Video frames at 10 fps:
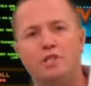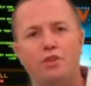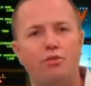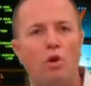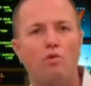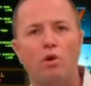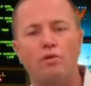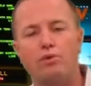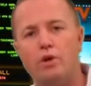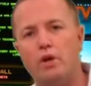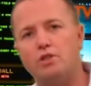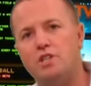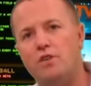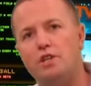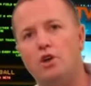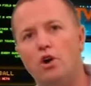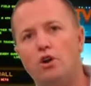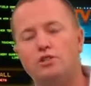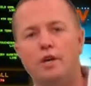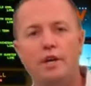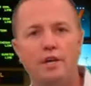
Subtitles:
did throw for over 370 yards.